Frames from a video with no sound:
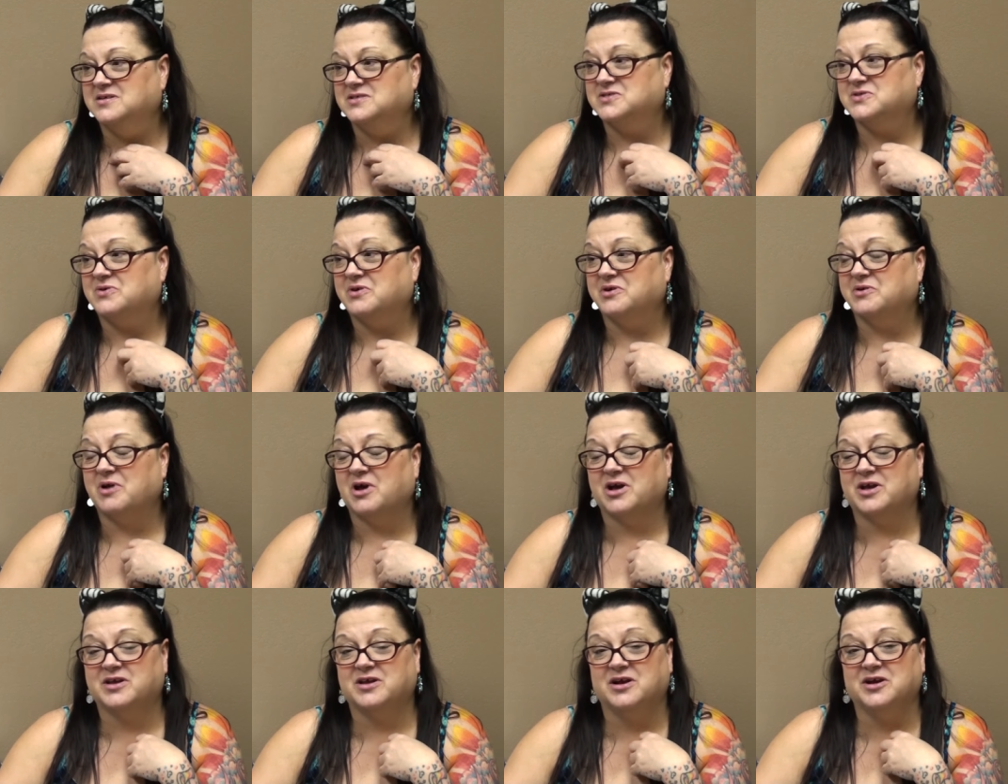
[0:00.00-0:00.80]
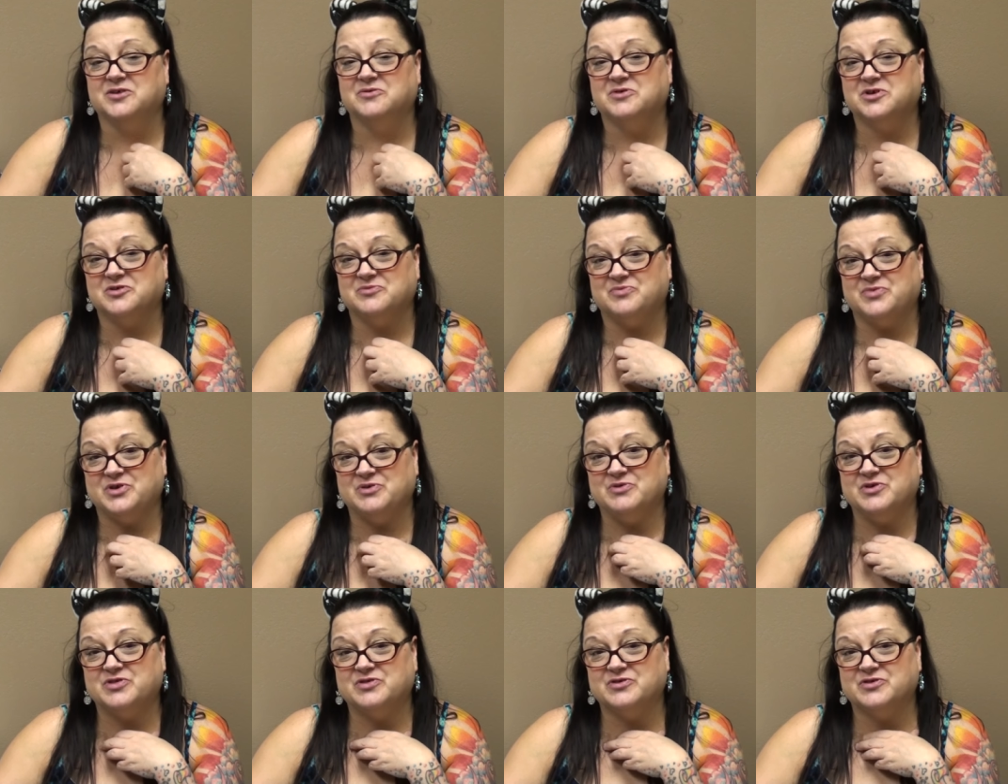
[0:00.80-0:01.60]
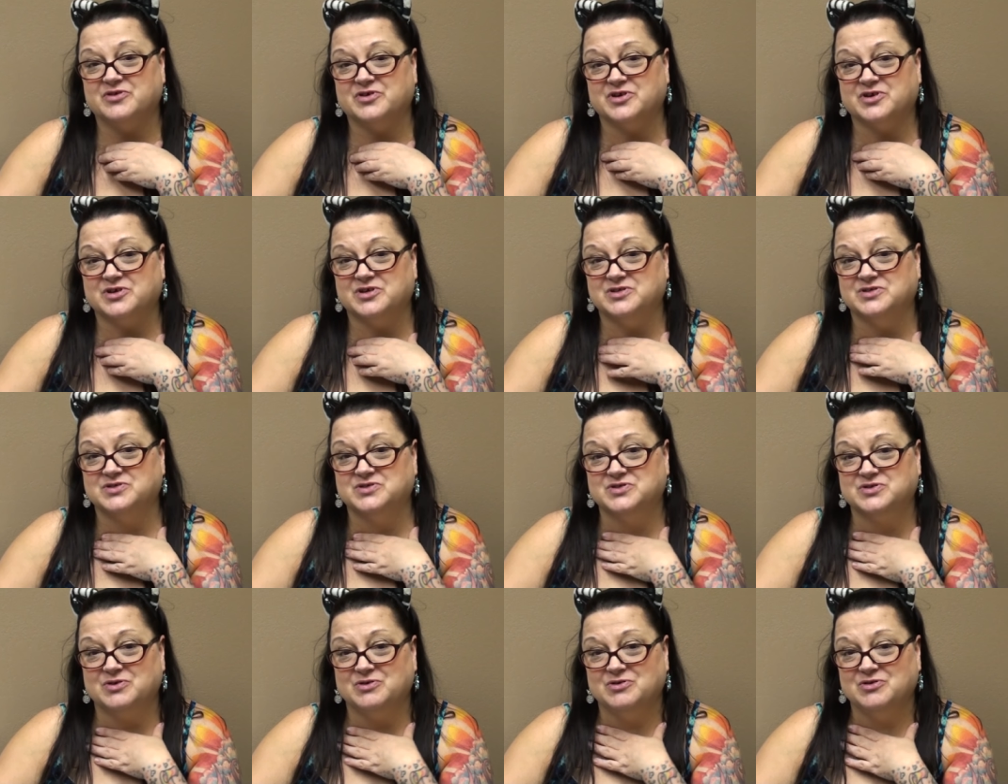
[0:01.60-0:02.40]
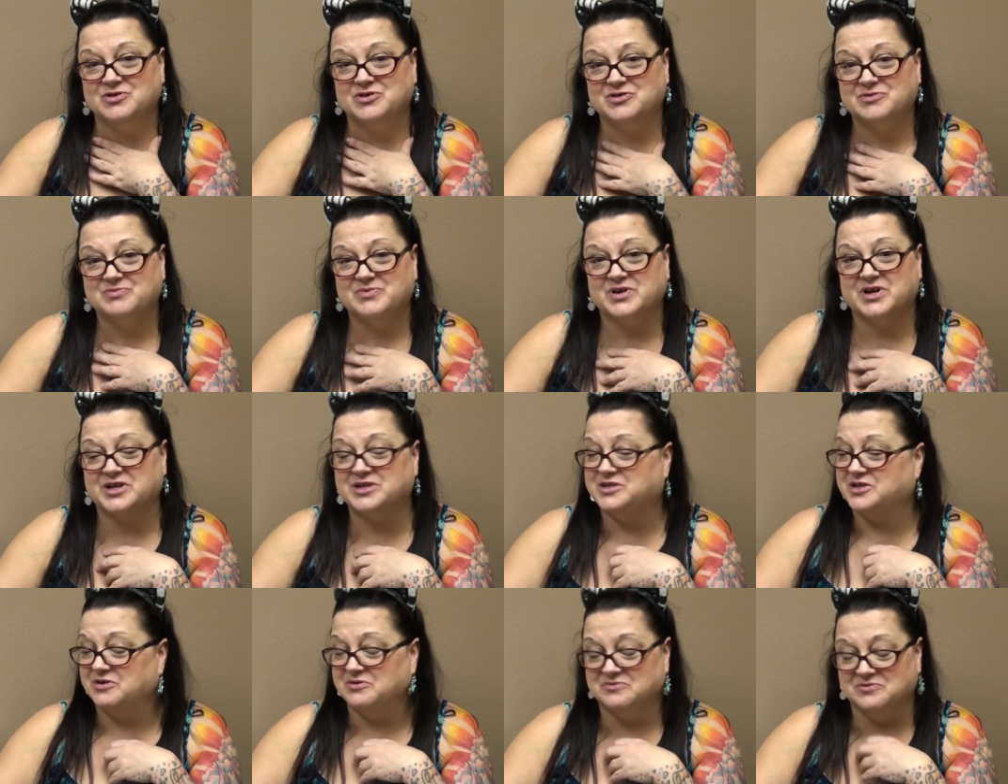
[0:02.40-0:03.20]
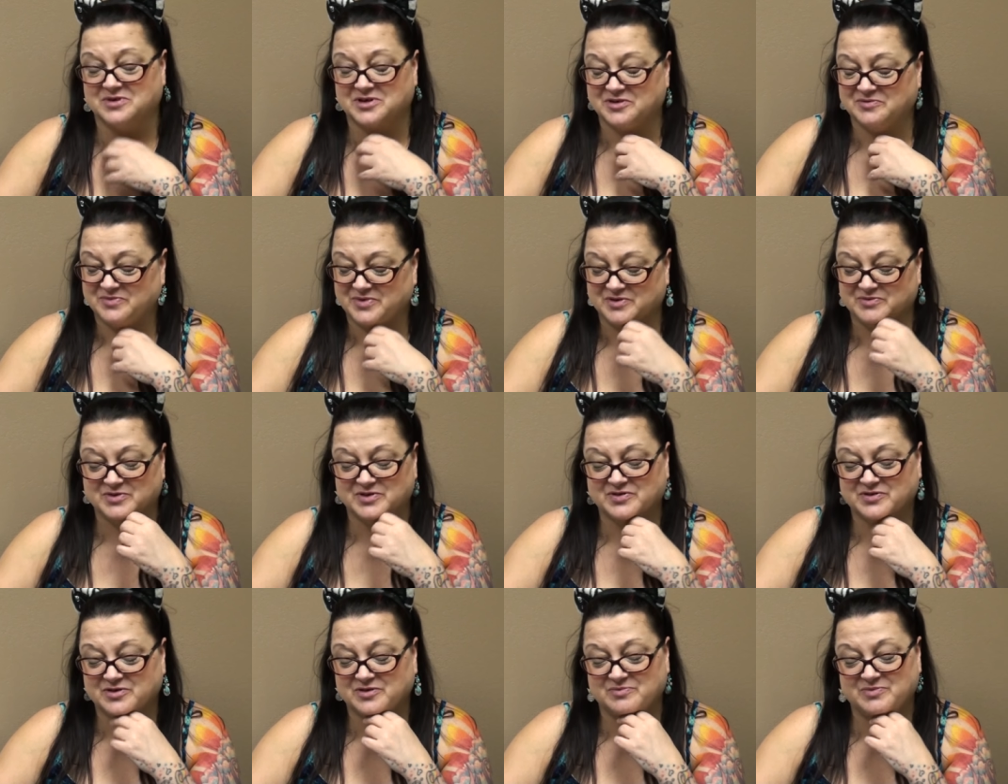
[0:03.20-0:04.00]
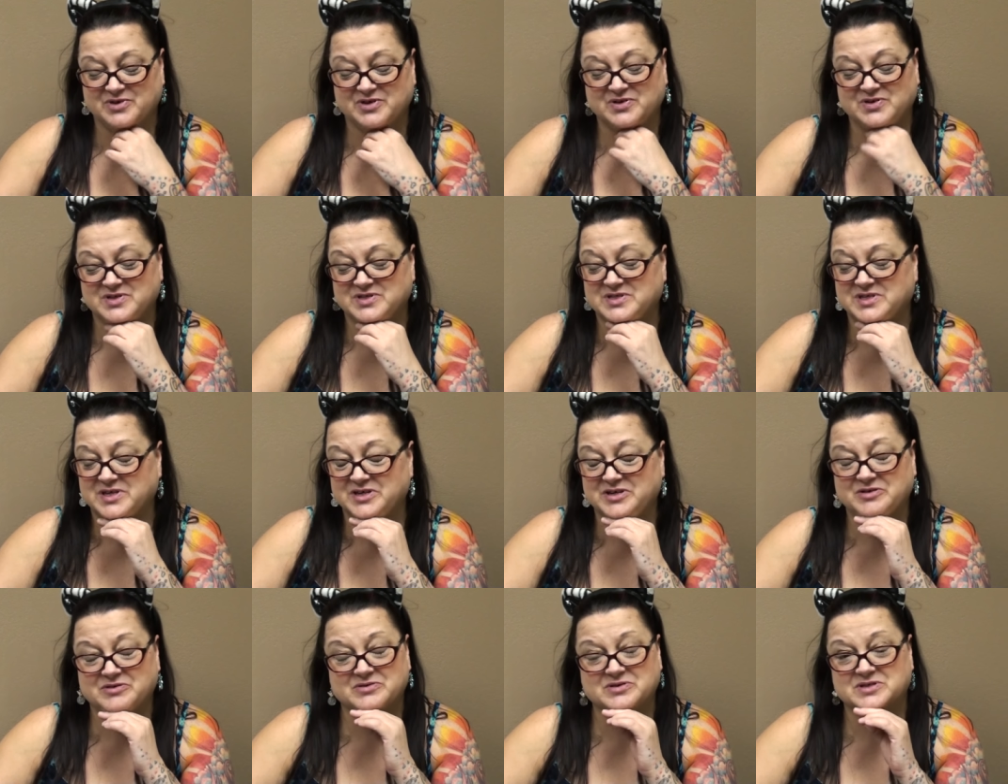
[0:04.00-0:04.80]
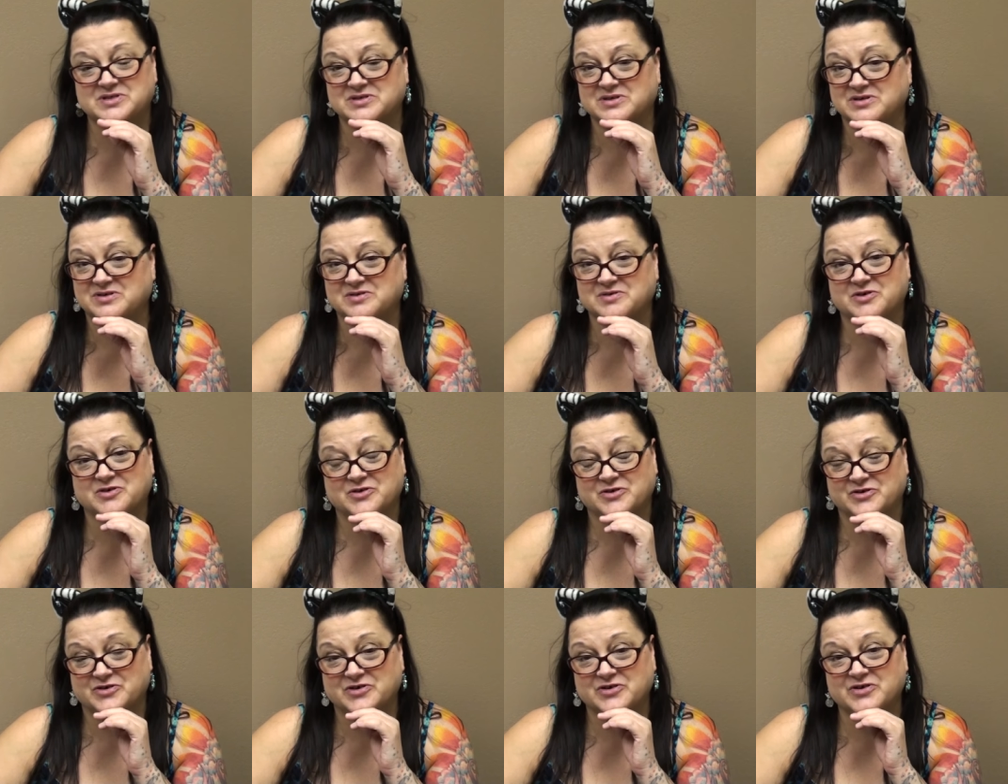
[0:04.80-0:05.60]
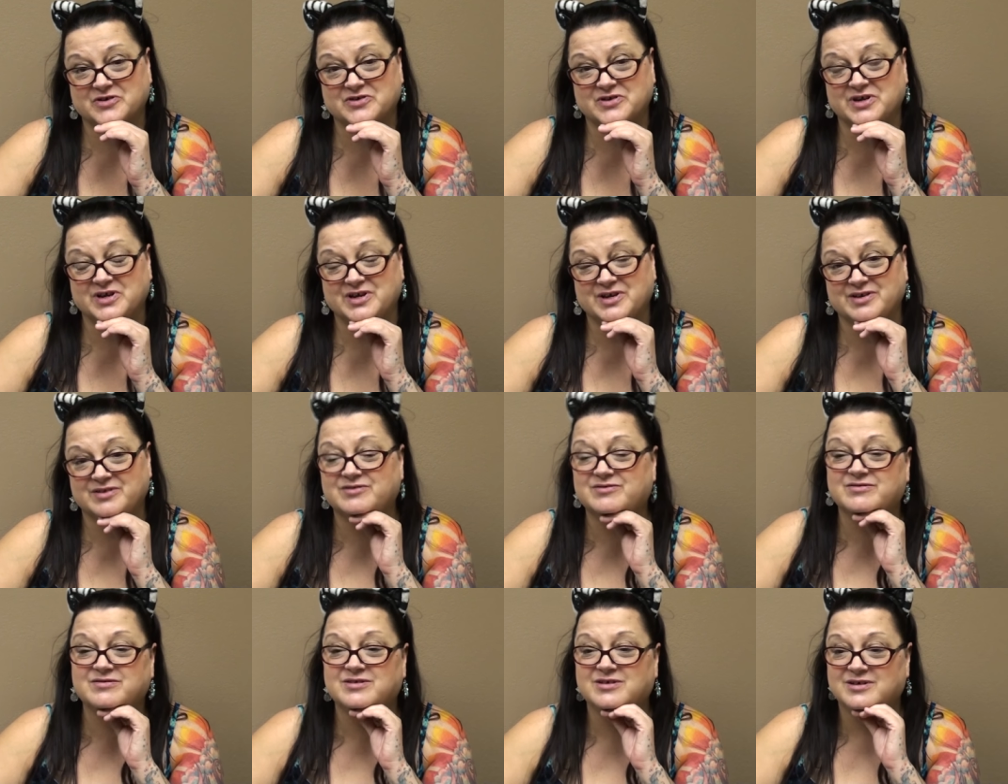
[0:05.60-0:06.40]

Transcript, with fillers: so I kind of want to be with her to console her, but I don't want to be with her because I know it's going to hurt her. And